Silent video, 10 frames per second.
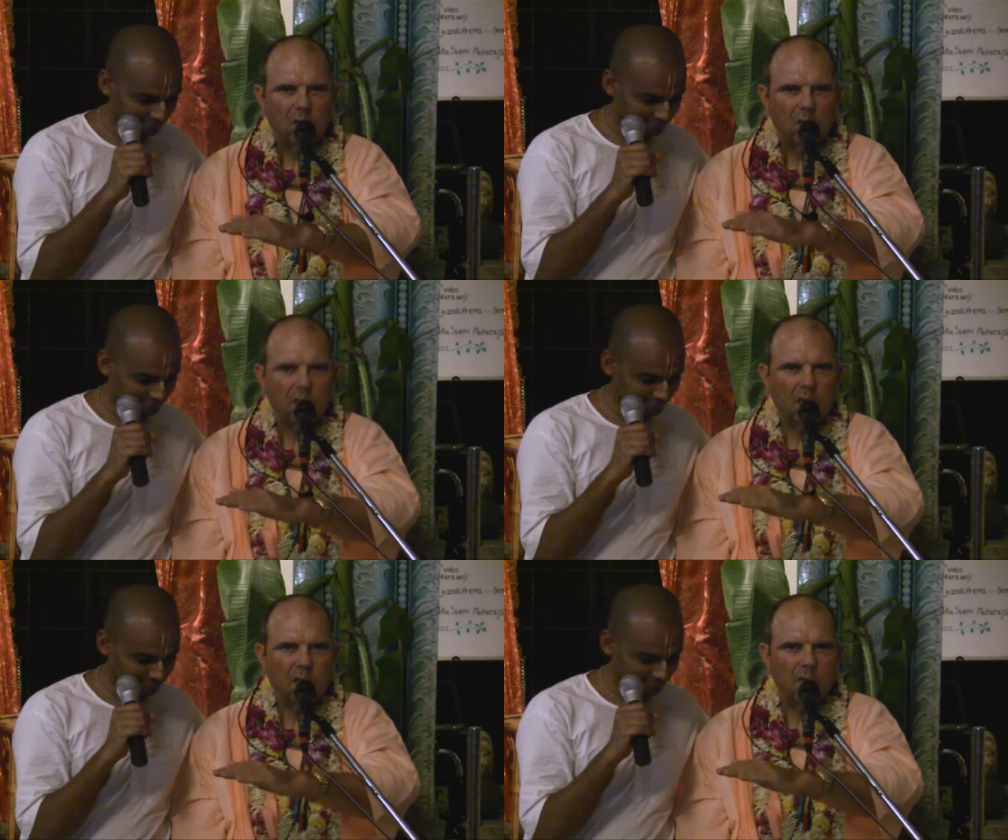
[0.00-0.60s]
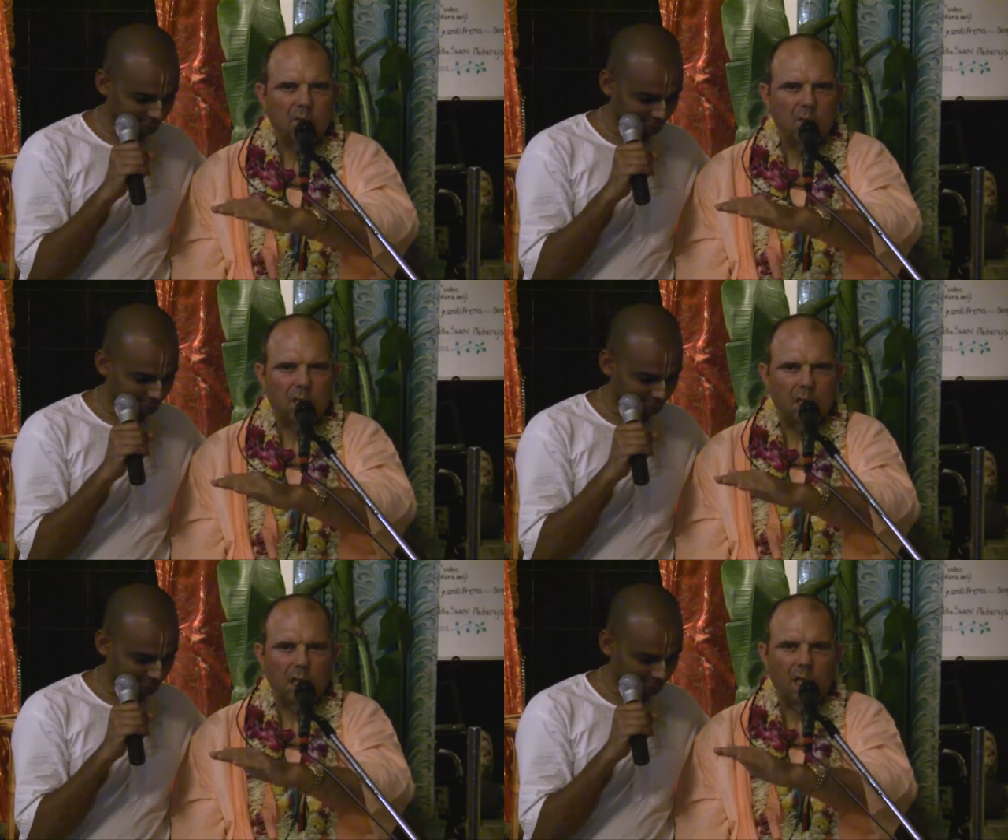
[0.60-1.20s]
to the
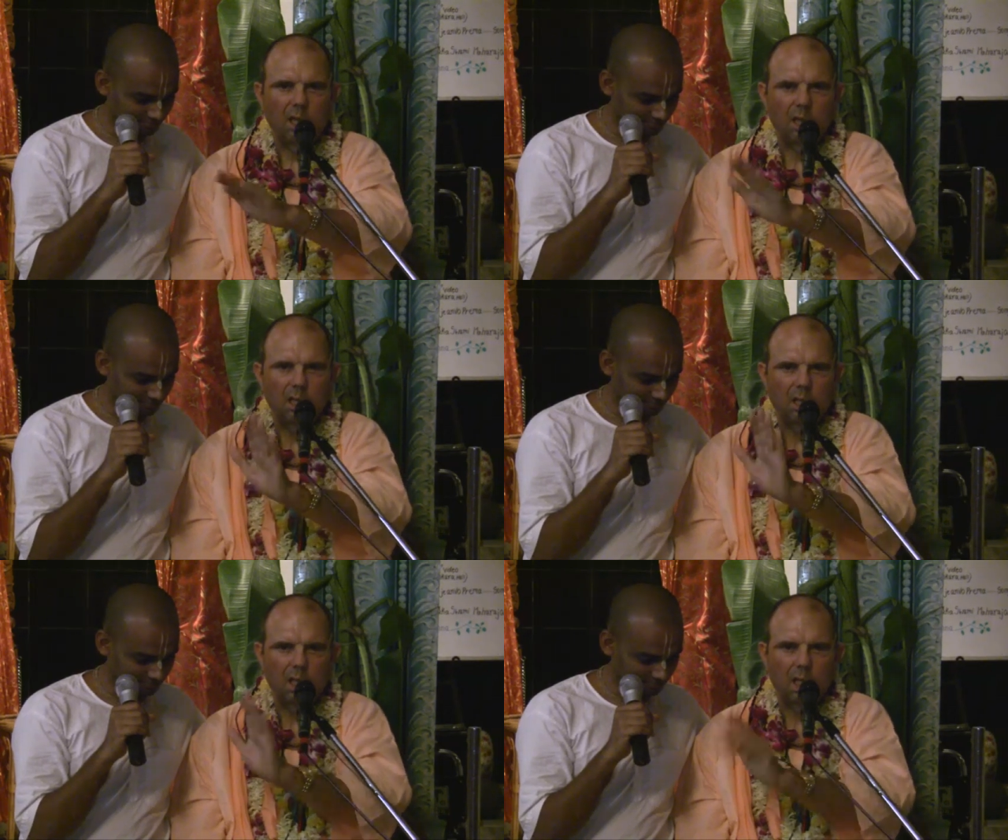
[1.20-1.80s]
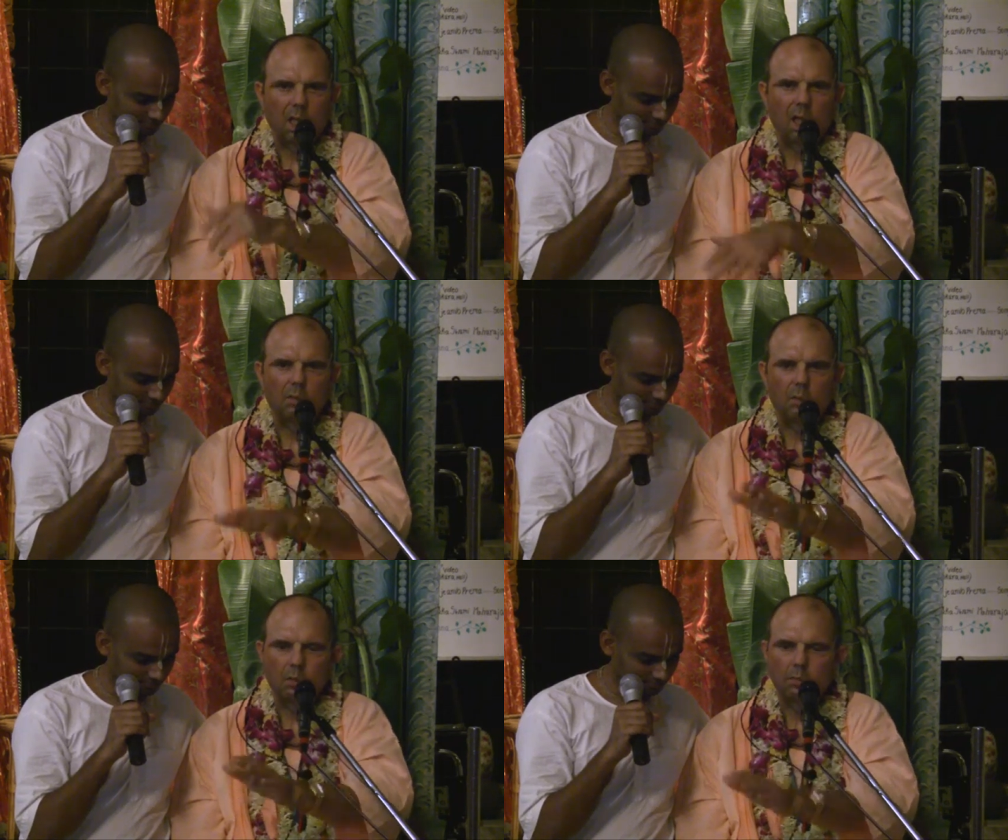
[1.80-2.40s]
different layers of the
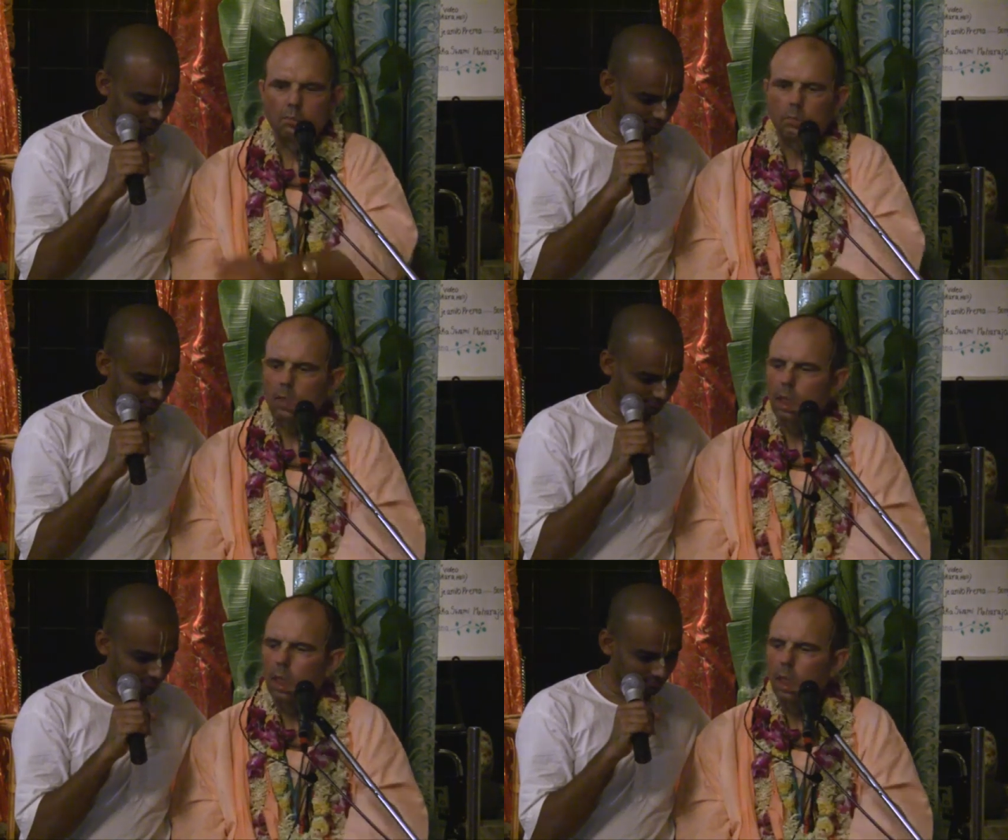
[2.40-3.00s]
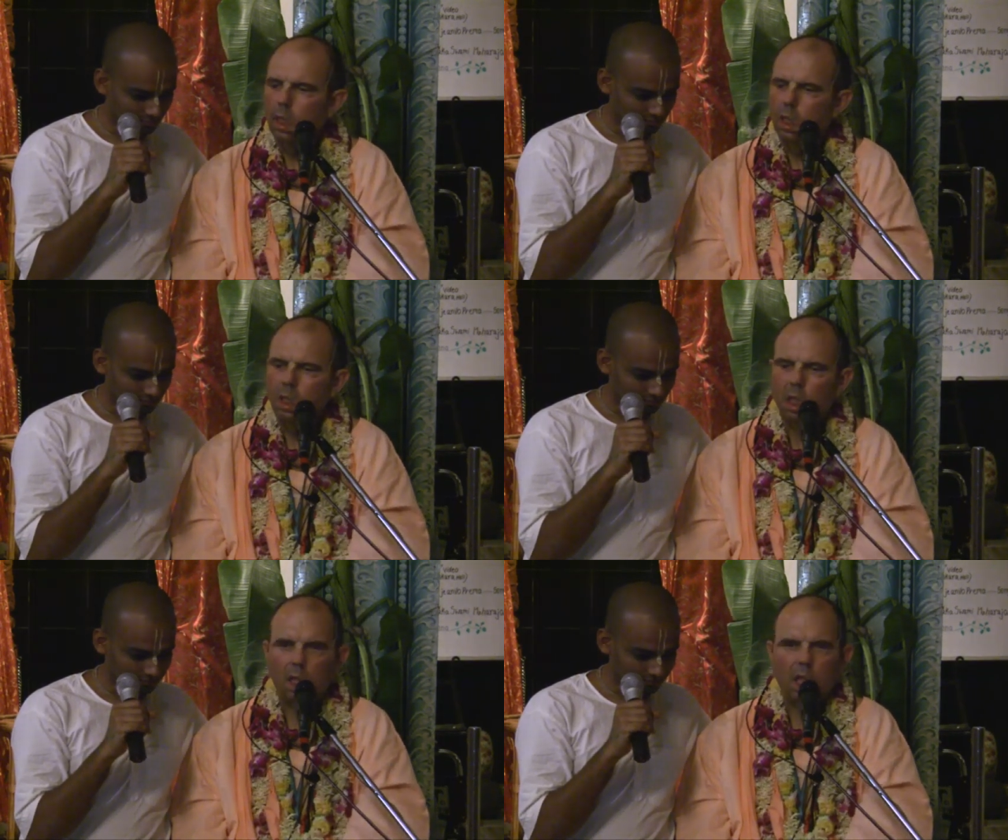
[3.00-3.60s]
government
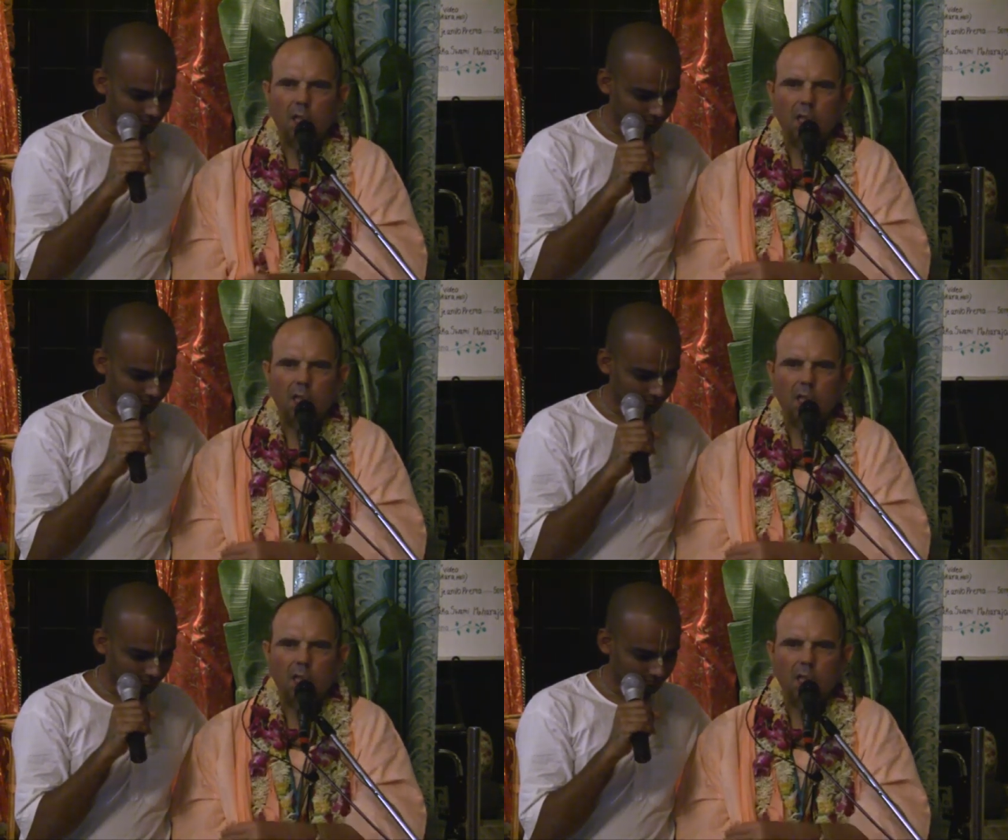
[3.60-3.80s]
to get